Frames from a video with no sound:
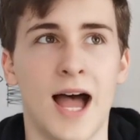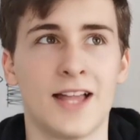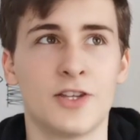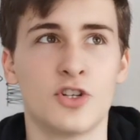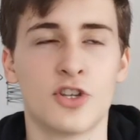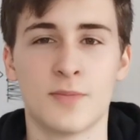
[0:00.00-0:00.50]

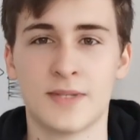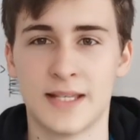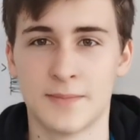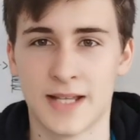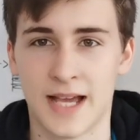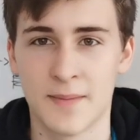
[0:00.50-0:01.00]
And you do them at the
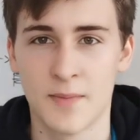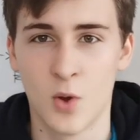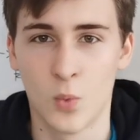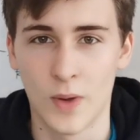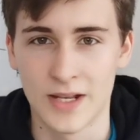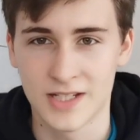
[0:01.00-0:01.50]
same time,
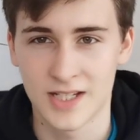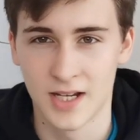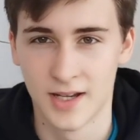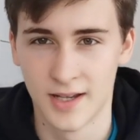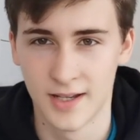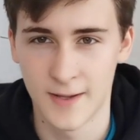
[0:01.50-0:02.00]
which
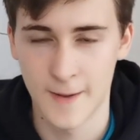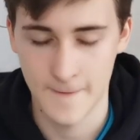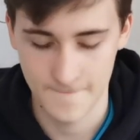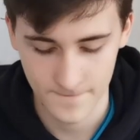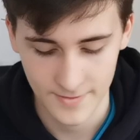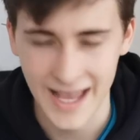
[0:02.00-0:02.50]

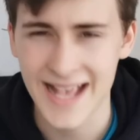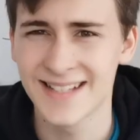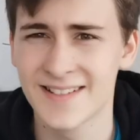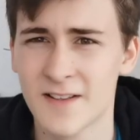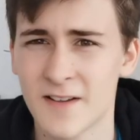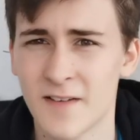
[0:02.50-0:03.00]

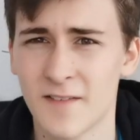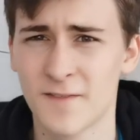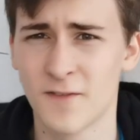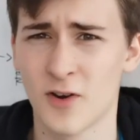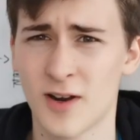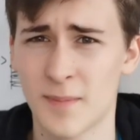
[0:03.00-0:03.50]
is,
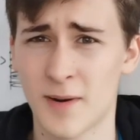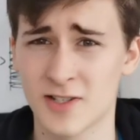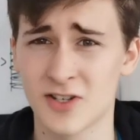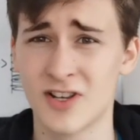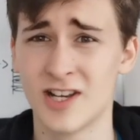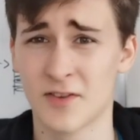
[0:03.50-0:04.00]
for a
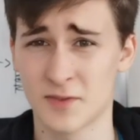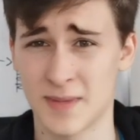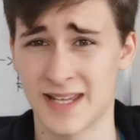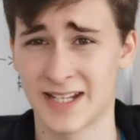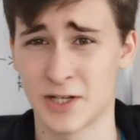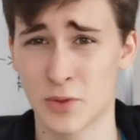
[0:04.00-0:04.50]
person who loves
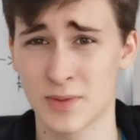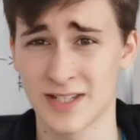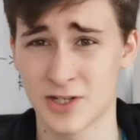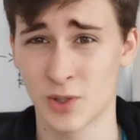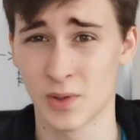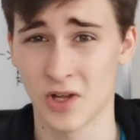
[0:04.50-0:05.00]
making notes
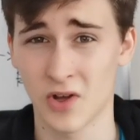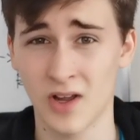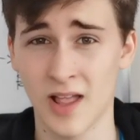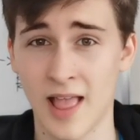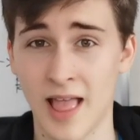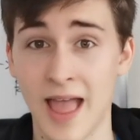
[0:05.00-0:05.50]
as you go
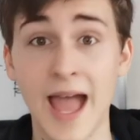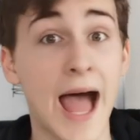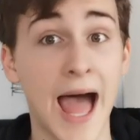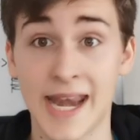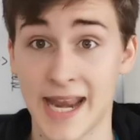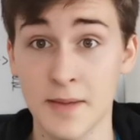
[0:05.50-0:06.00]
along,
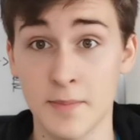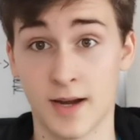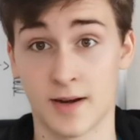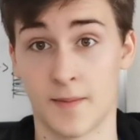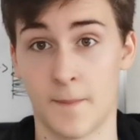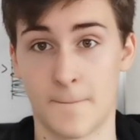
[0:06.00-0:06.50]
a
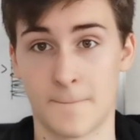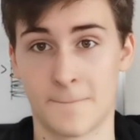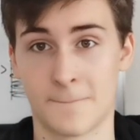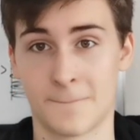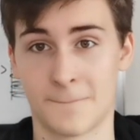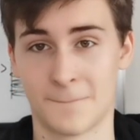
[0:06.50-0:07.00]
nightmare.
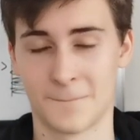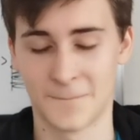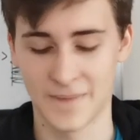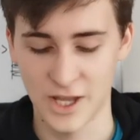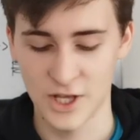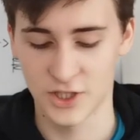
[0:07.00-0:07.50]

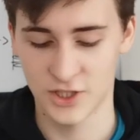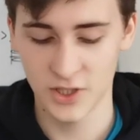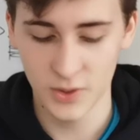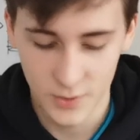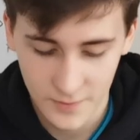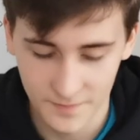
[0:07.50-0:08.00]

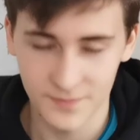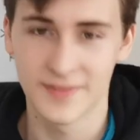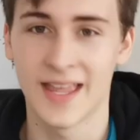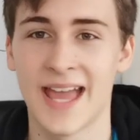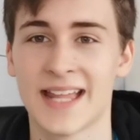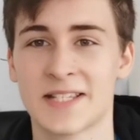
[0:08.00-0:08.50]
So
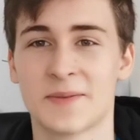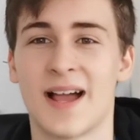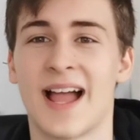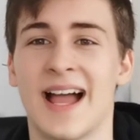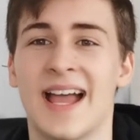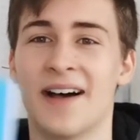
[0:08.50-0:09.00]
hence
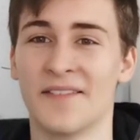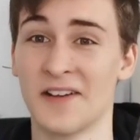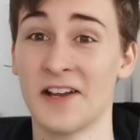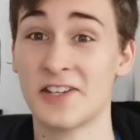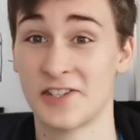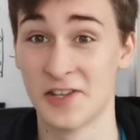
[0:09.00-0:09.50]
why I have
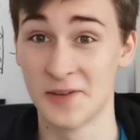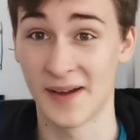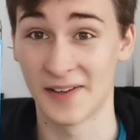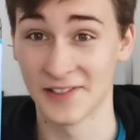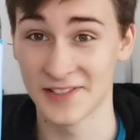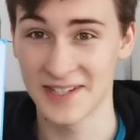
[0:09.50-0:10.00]
2
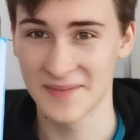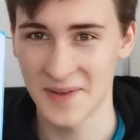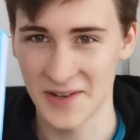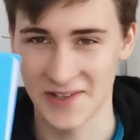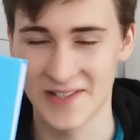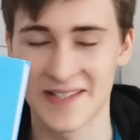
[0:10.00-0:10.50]
biology
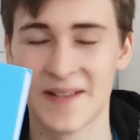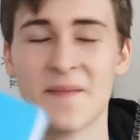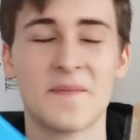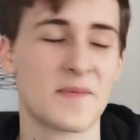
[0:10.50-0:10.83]
books.